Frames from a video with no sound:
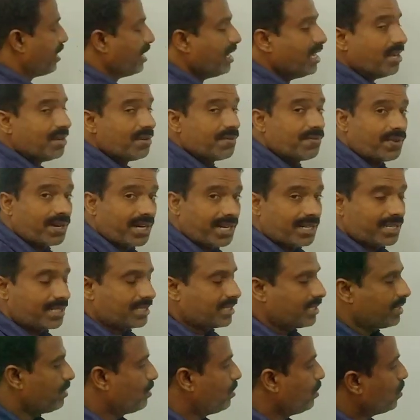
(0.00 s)
Friends,
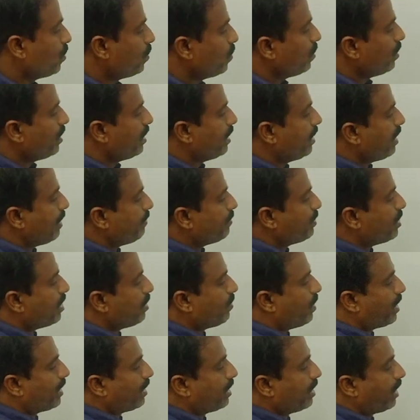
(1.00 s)
you will observe
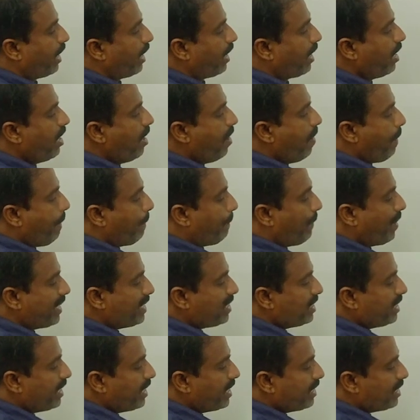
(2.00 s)
one thing.
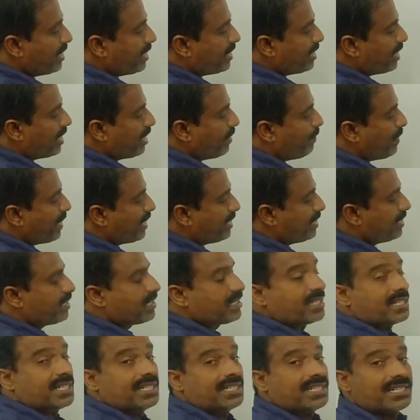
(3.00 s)
Purchases and purchase
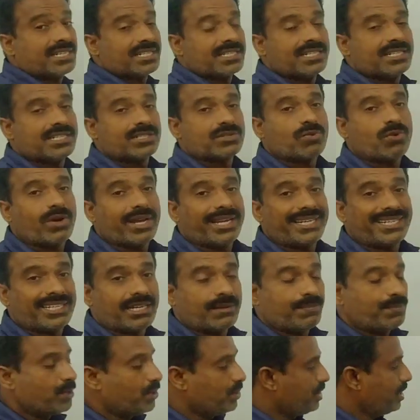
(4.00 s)
returns is quite
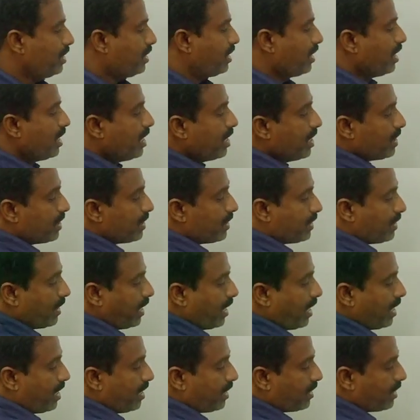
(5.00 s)
opposite.
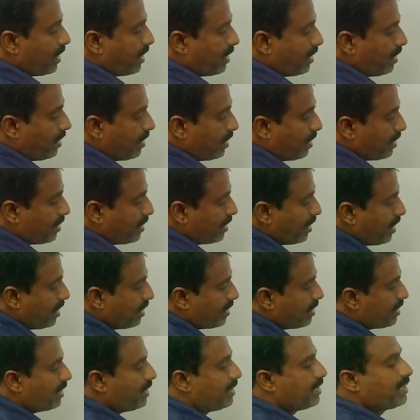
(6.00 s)
Sales and sales
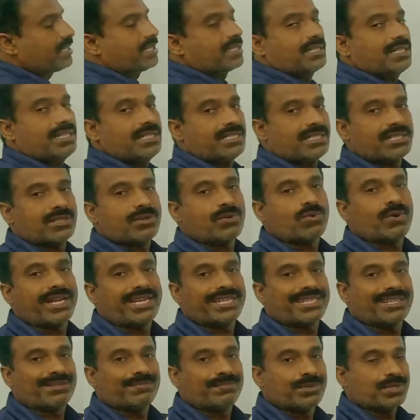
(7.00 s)
returns is quite
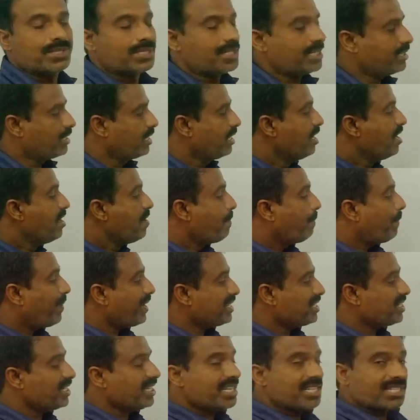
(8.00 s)
opposite.
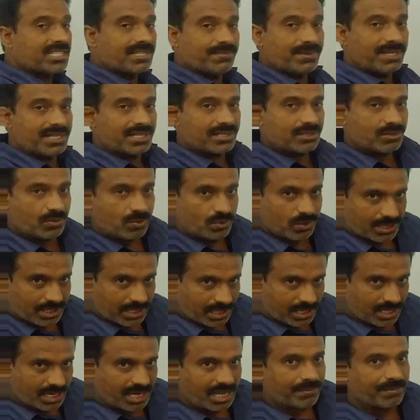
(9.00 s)
Purchase means goods
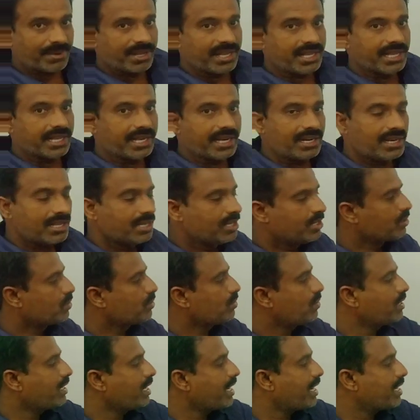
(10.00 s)
are coming in, so
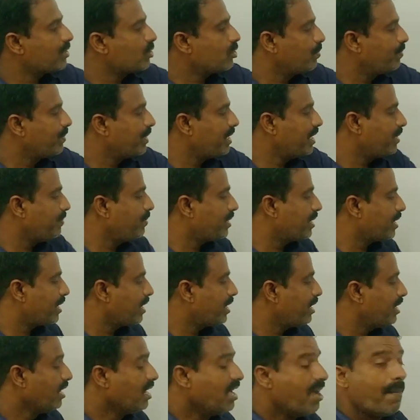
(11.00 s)
it has to be
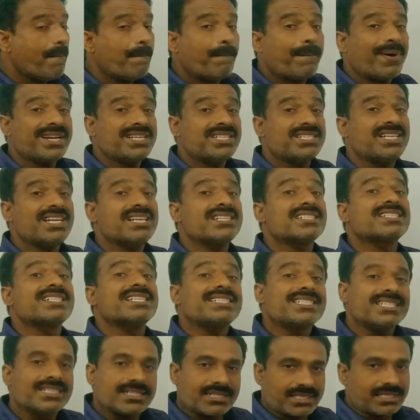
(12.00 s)
debited. Purchase
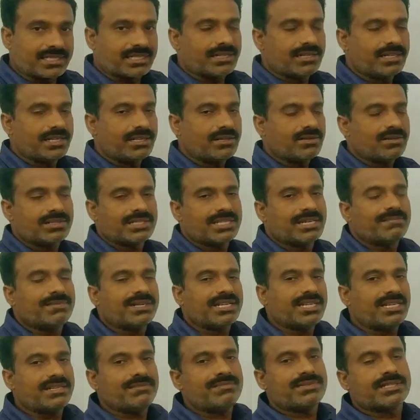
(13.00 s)
returns, you know,
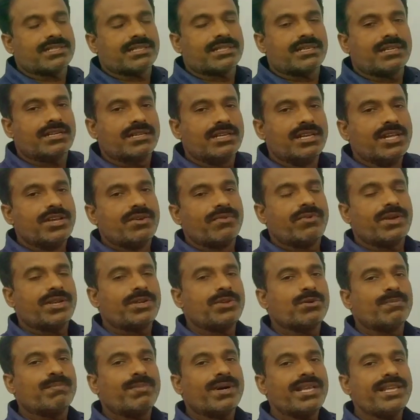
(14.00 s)
sometimes when you
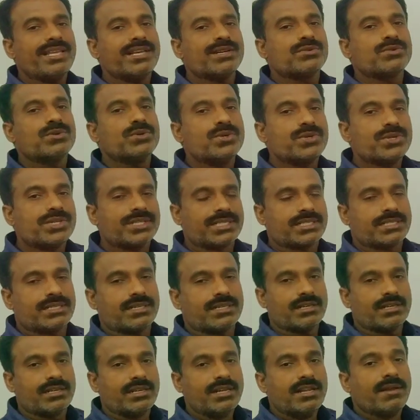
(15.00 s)
buy a goods
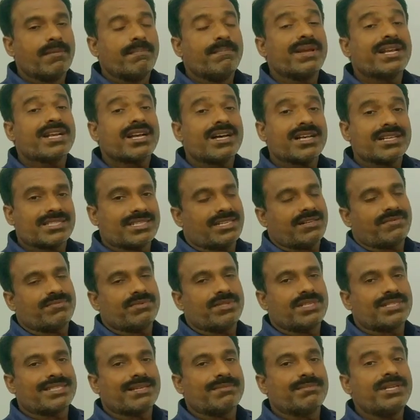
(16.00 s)
because of
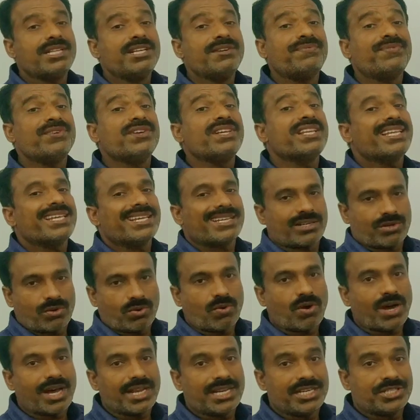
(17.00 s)
some inferior
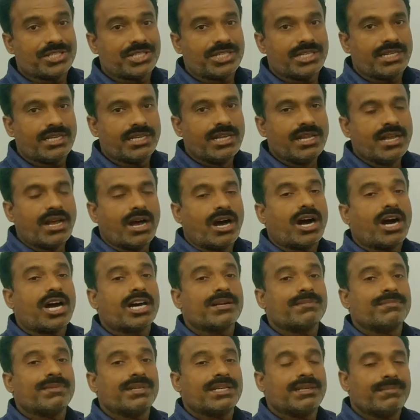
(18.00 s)
quality or
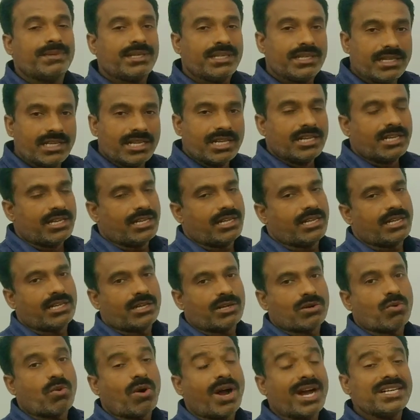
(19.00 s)
maybe
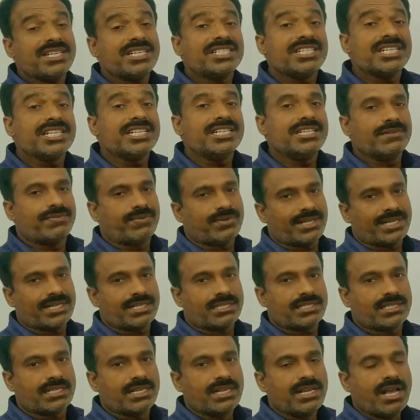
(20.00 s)
quantity
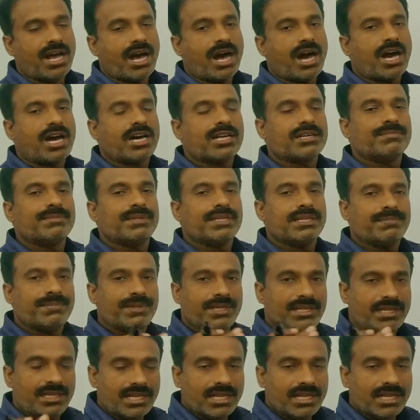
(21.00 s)
difference or maybe